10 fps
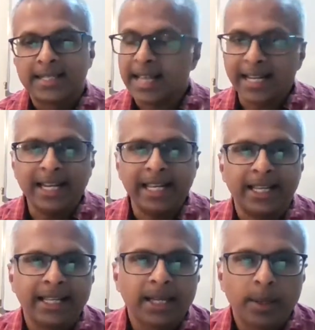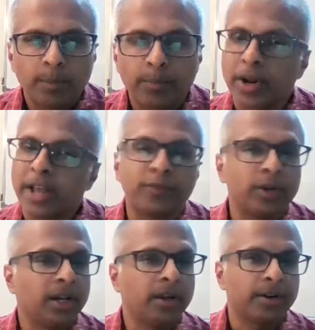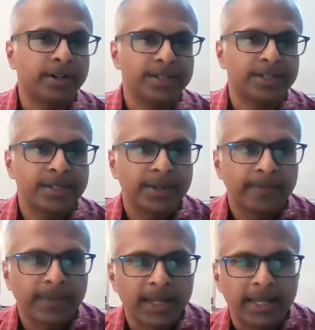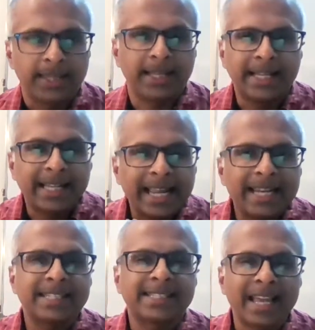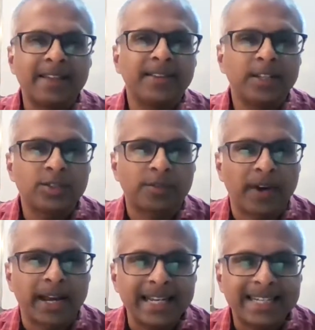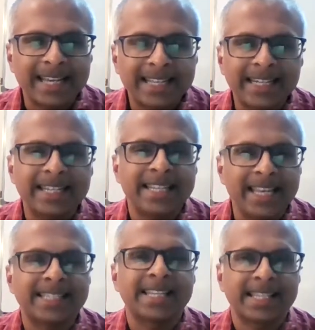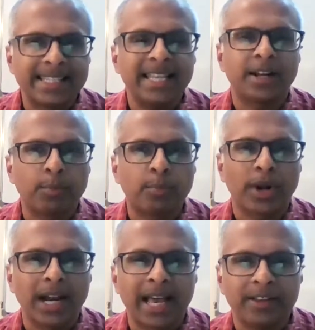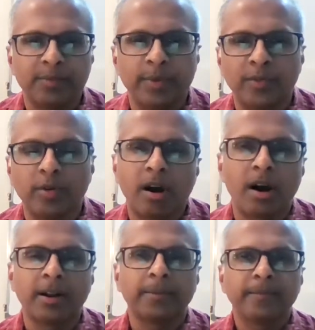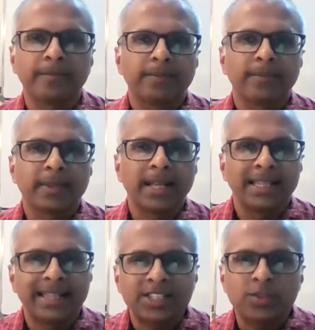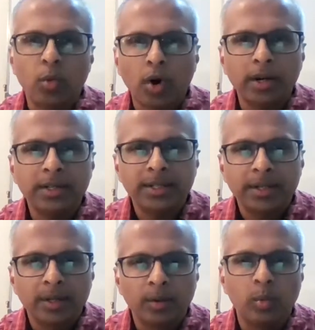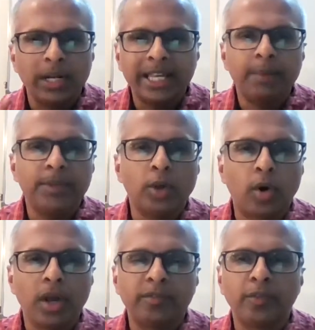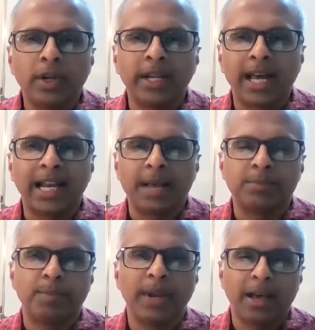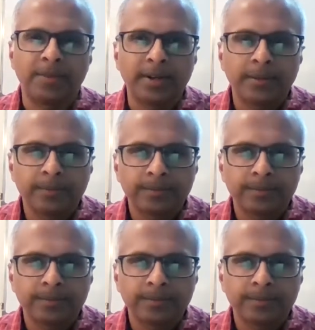Secondly, prayerful alertness. The greatest evidence of our integrity is our secret prayer life before God. That's what will keep the oil full in our lamps, beloved.